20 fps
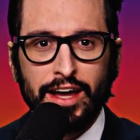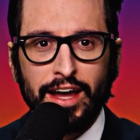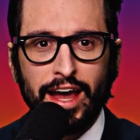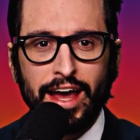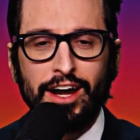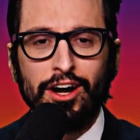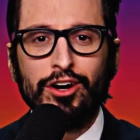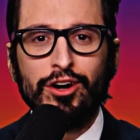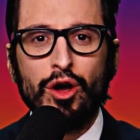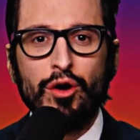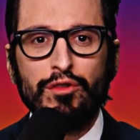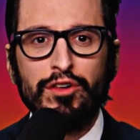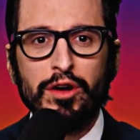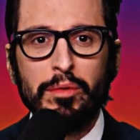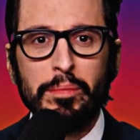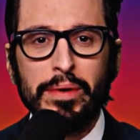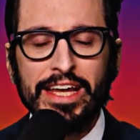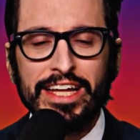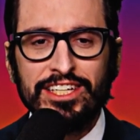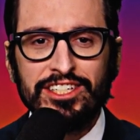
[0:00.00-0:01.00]
head on over to
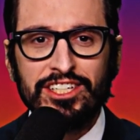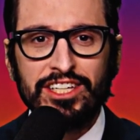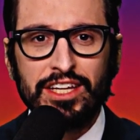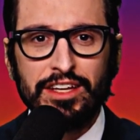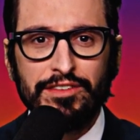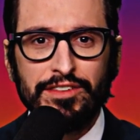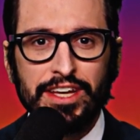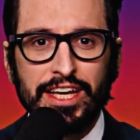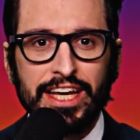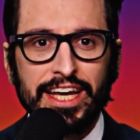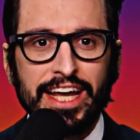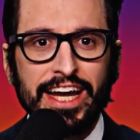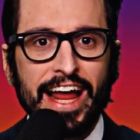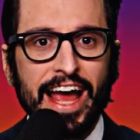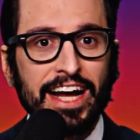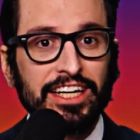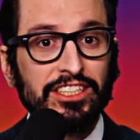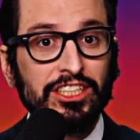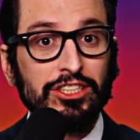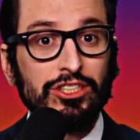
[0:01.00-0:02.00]
Means TV and get
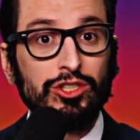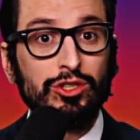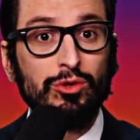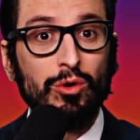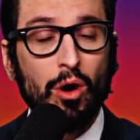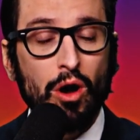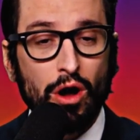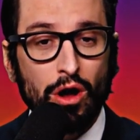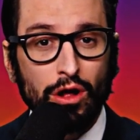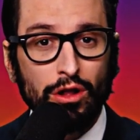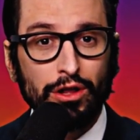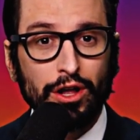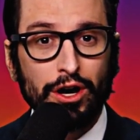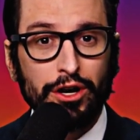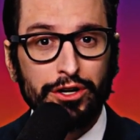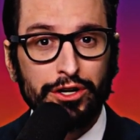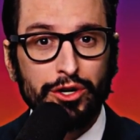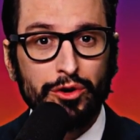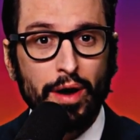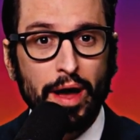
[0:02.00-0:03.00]
access to all
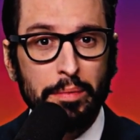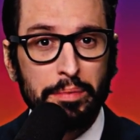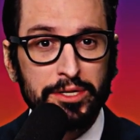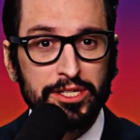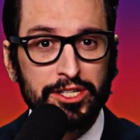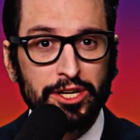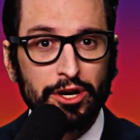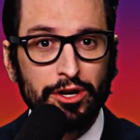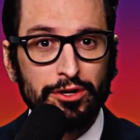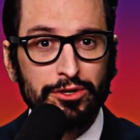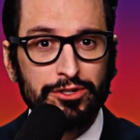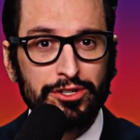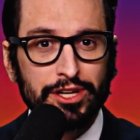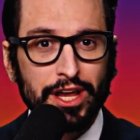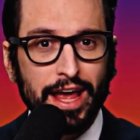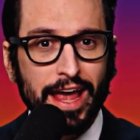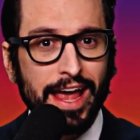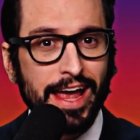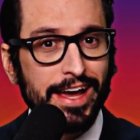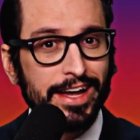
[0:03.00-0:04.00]
our new episodes
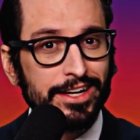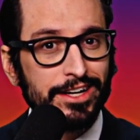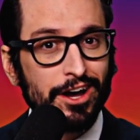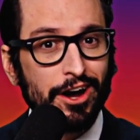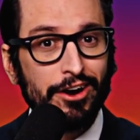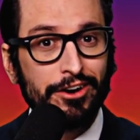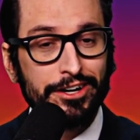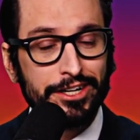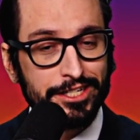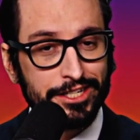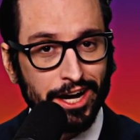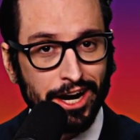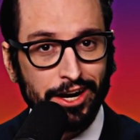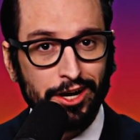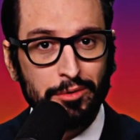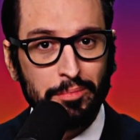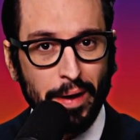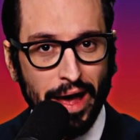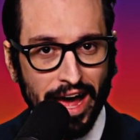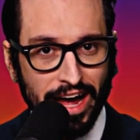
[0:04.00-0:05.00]
and our
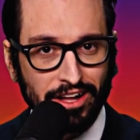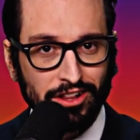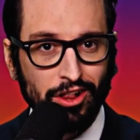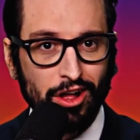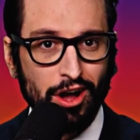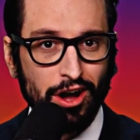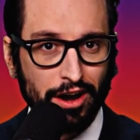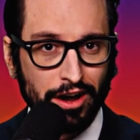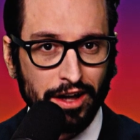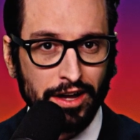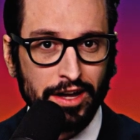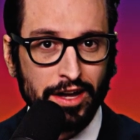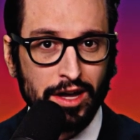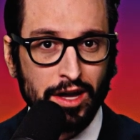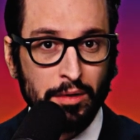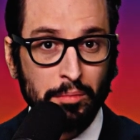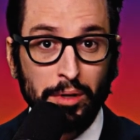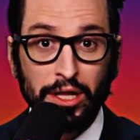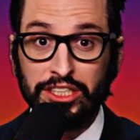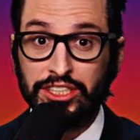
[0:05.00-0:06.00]
entire backlog,
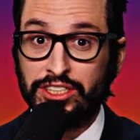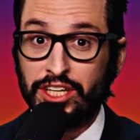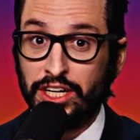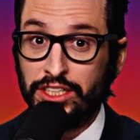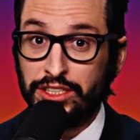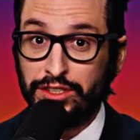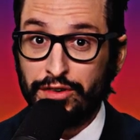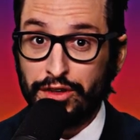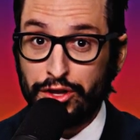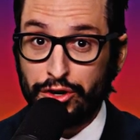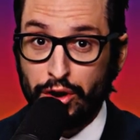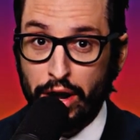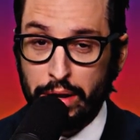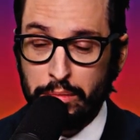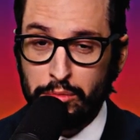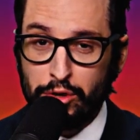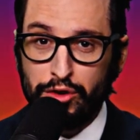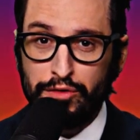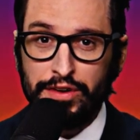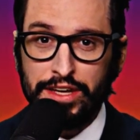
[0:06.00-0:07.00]
plus tons of other great
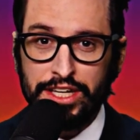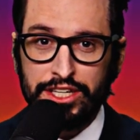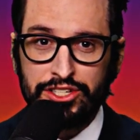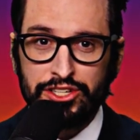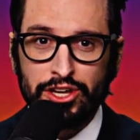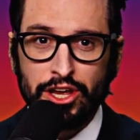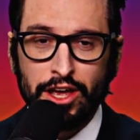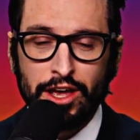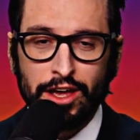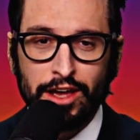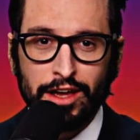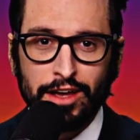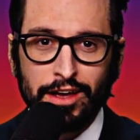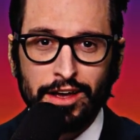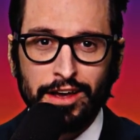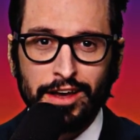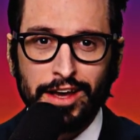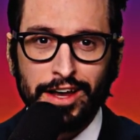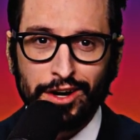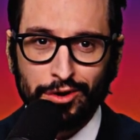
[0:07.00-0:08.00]
movies
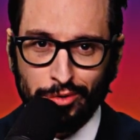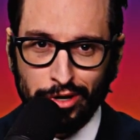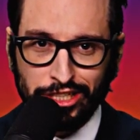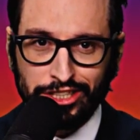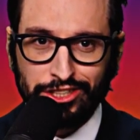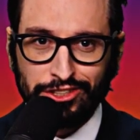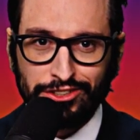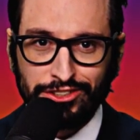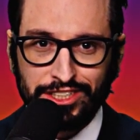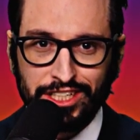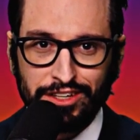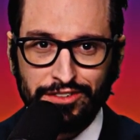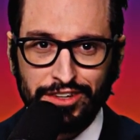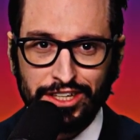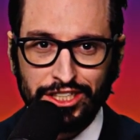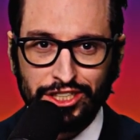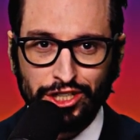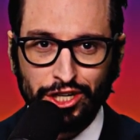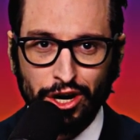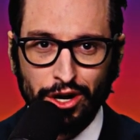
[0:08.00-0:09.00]
and original TV
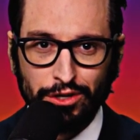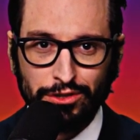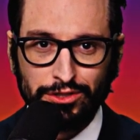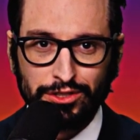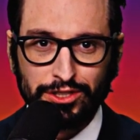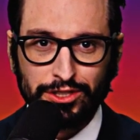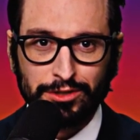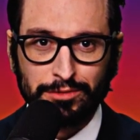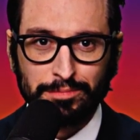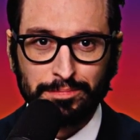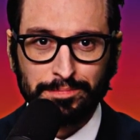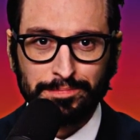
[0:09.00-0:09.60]
shows.